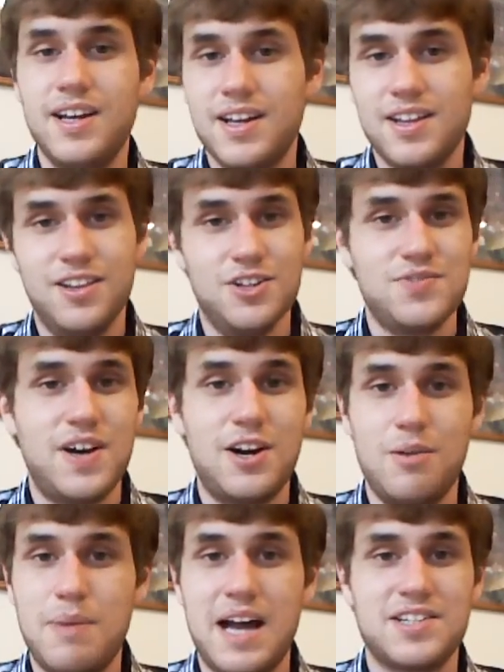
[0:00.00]
Those veteran
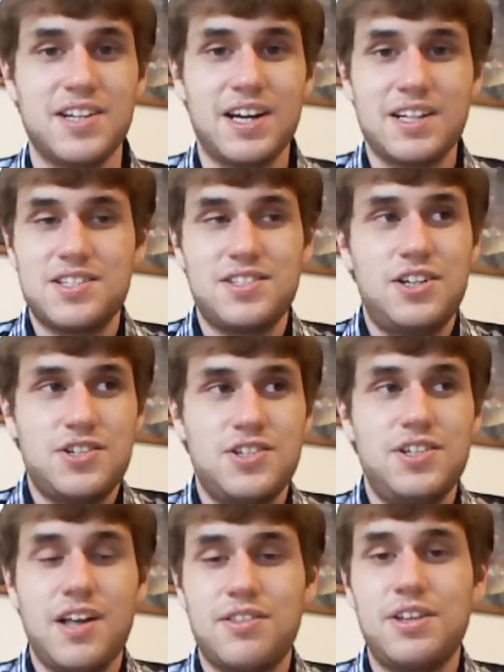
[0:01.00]
matchlocks, there's
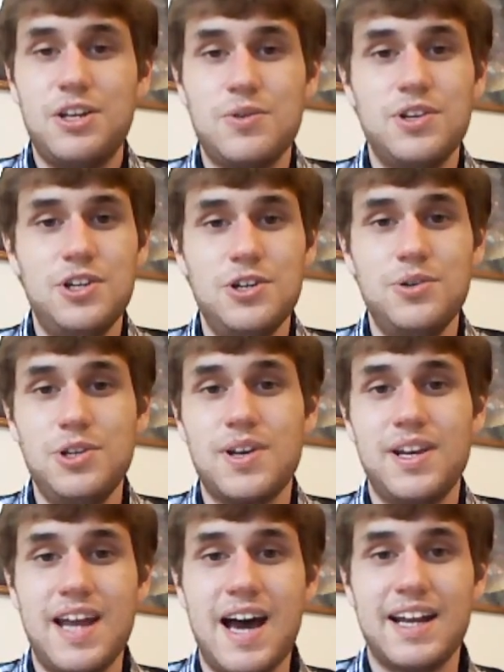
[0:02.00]
nothing you can do. You
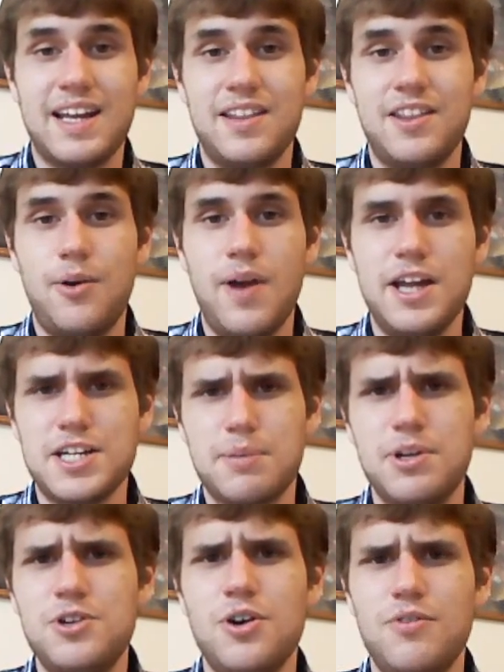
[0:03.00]
cannot get in their range. I'm
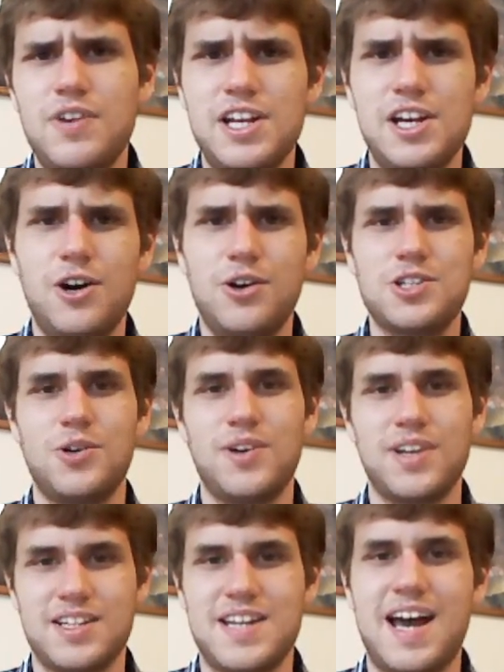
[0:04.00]
going to do a video showing
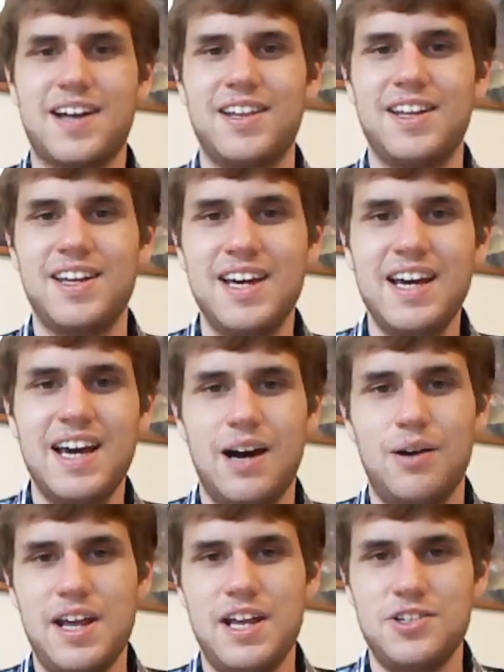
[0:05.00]
exactly how
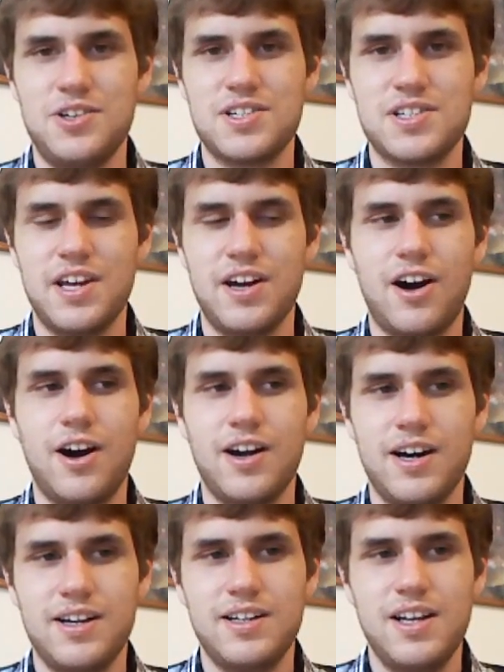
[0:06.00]
dangerous they are.
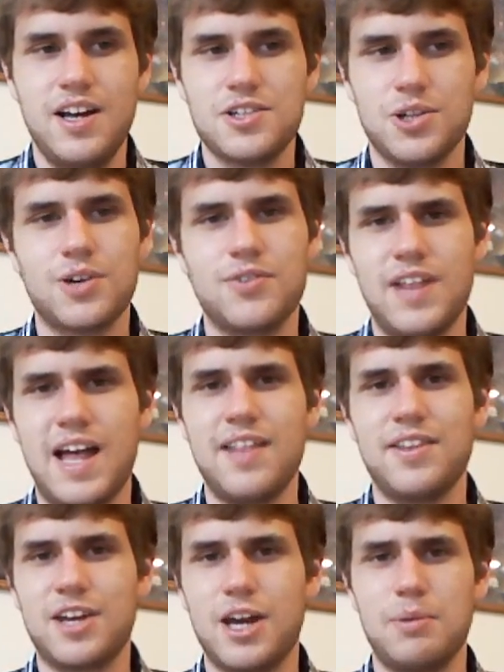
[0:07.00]
So look for that in
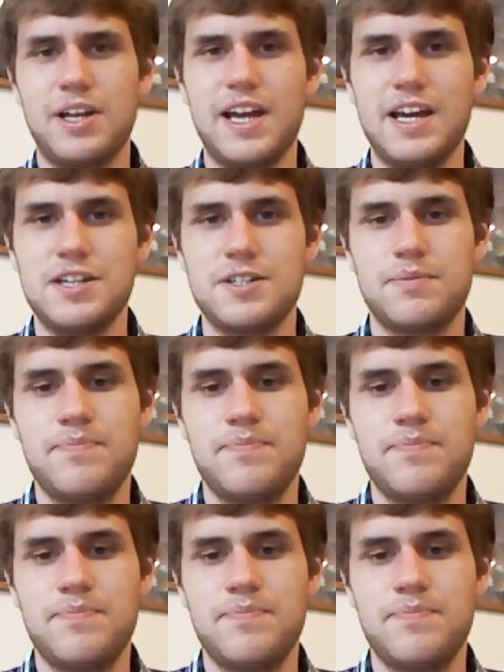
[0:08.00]
the coming days.